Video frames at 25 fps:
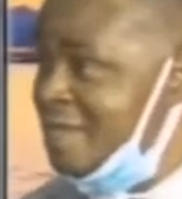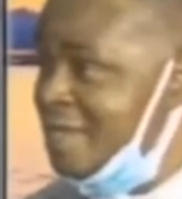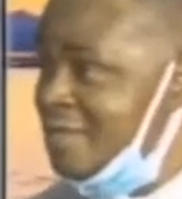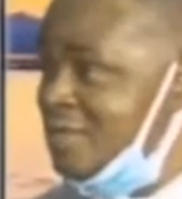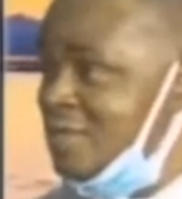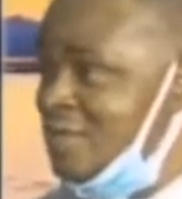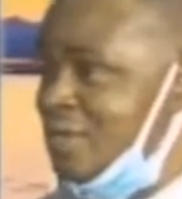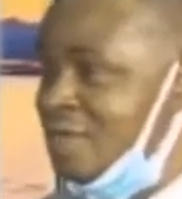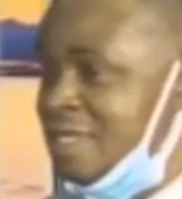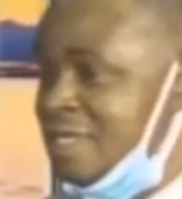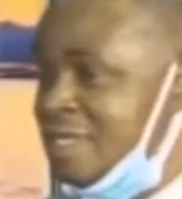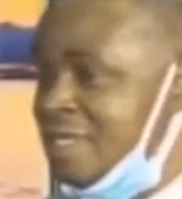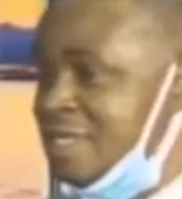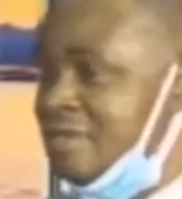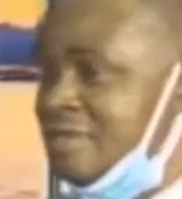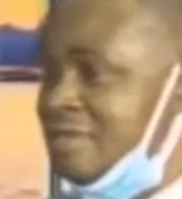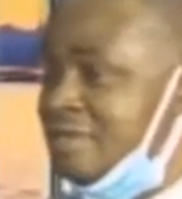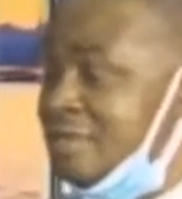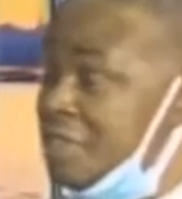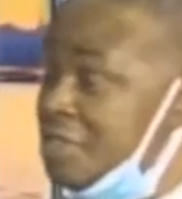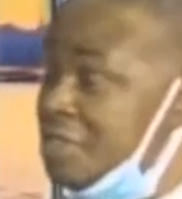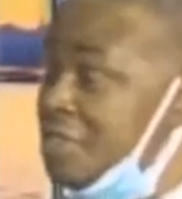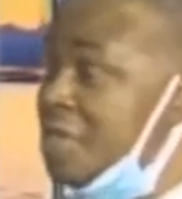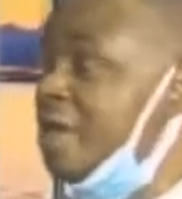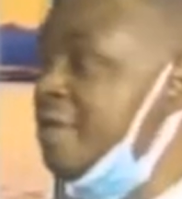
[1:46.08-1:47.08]
So it
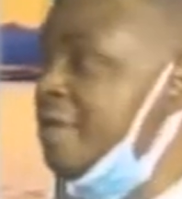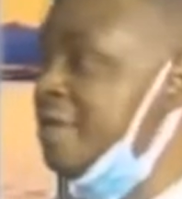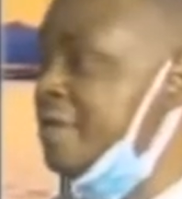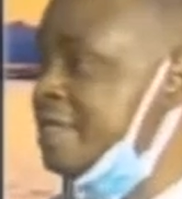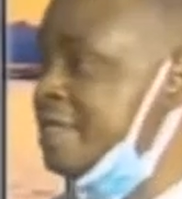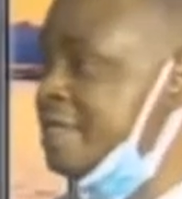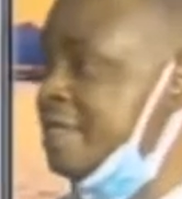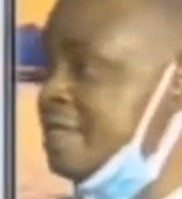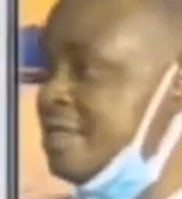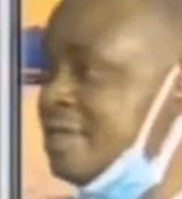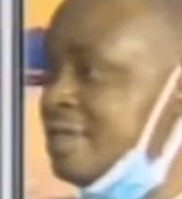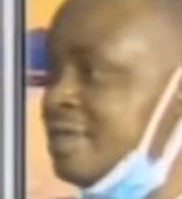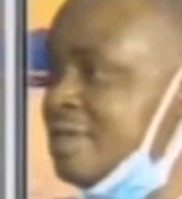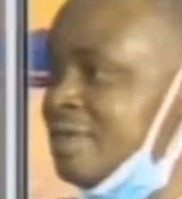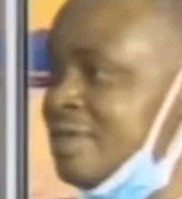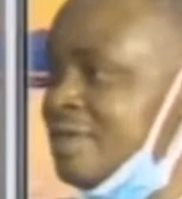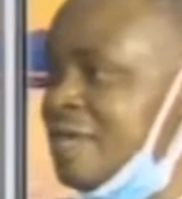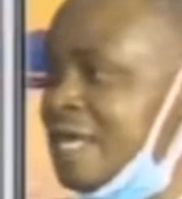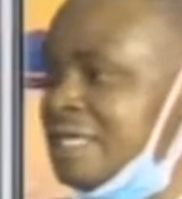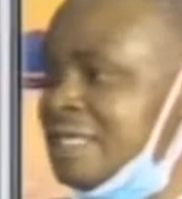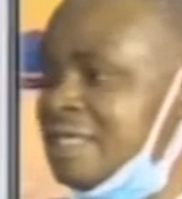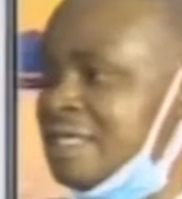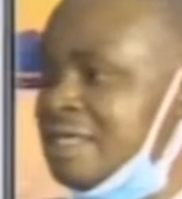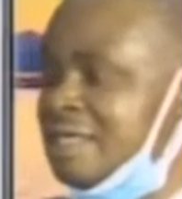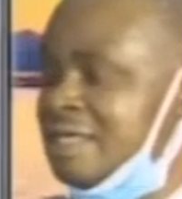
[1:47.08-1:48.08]
regenerates. So
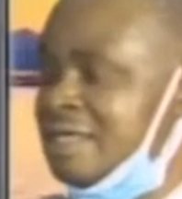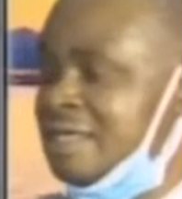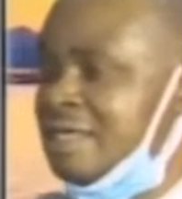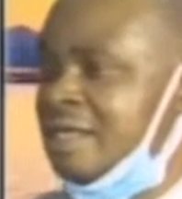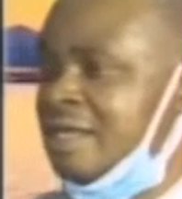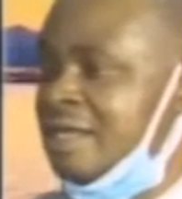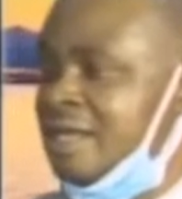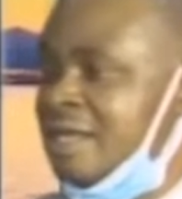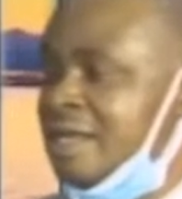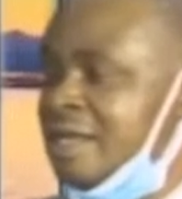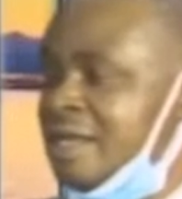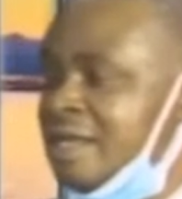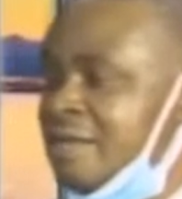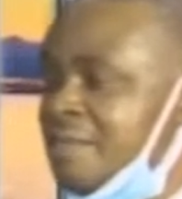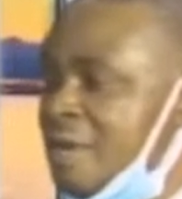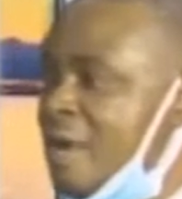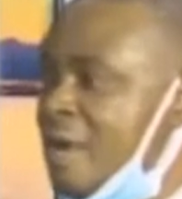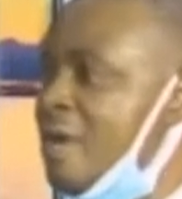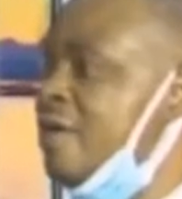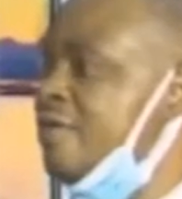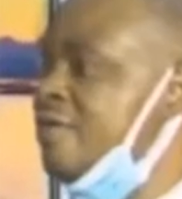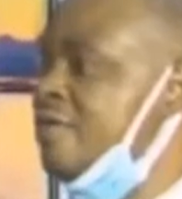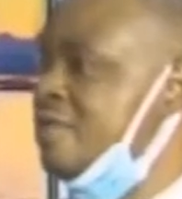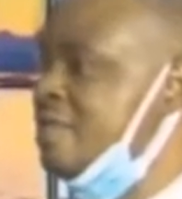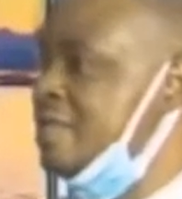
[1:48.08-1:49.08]
that's the
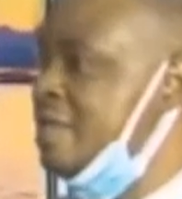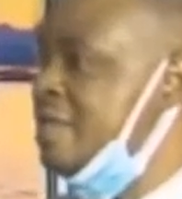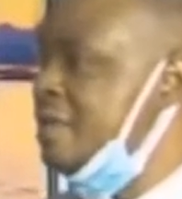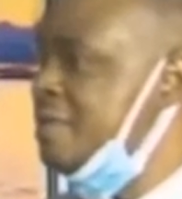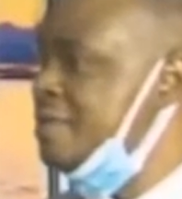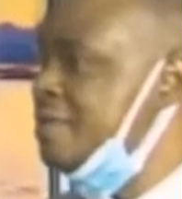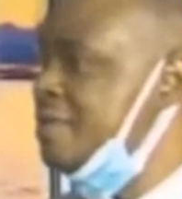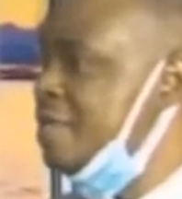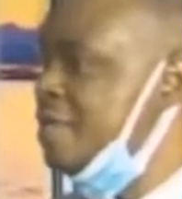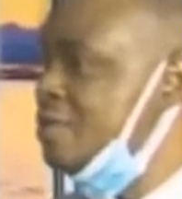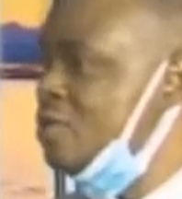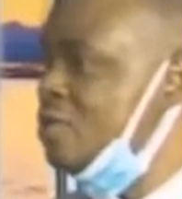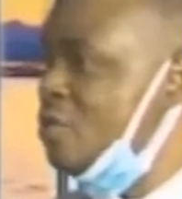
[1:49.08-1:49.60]
power of the stem cell.